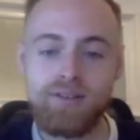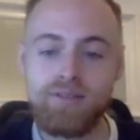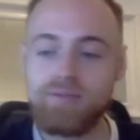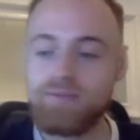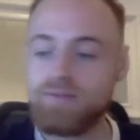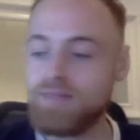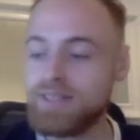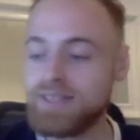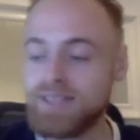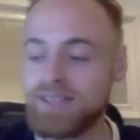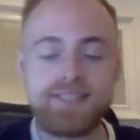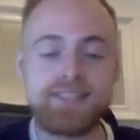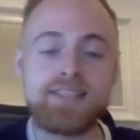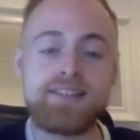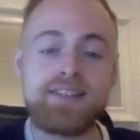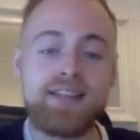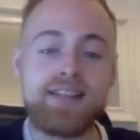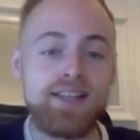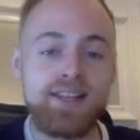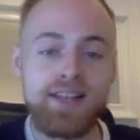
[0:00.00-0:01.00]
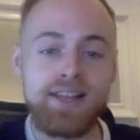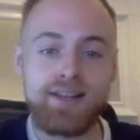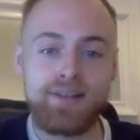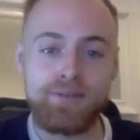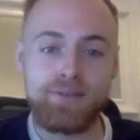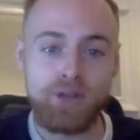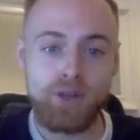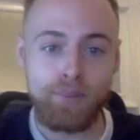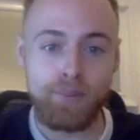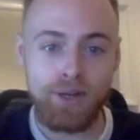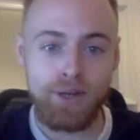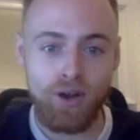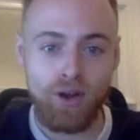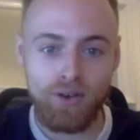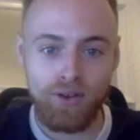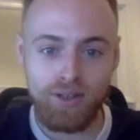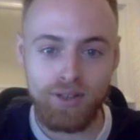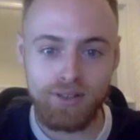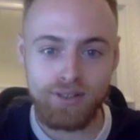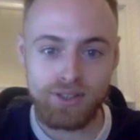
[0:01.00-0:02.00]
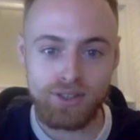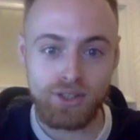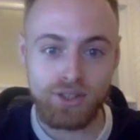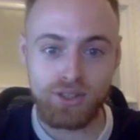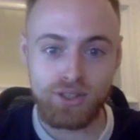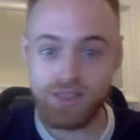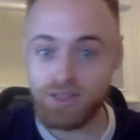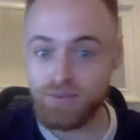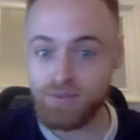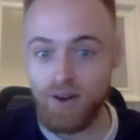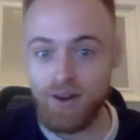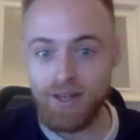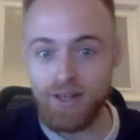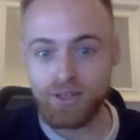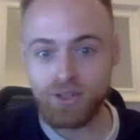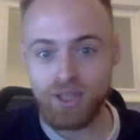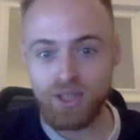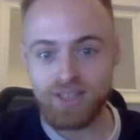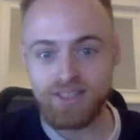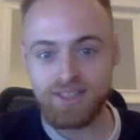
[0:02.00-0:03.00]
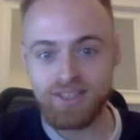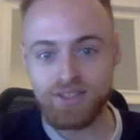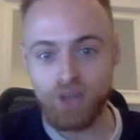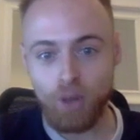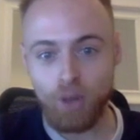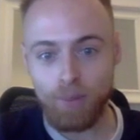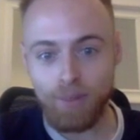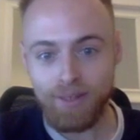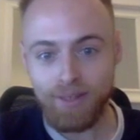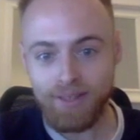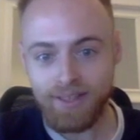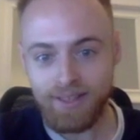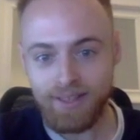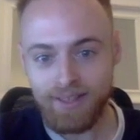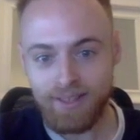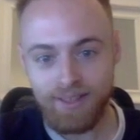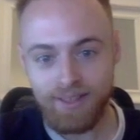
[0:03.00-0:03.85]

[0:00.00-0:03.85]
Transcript: Fantastic. Thank you, Addie, for coming on and discussing this very interesting topic.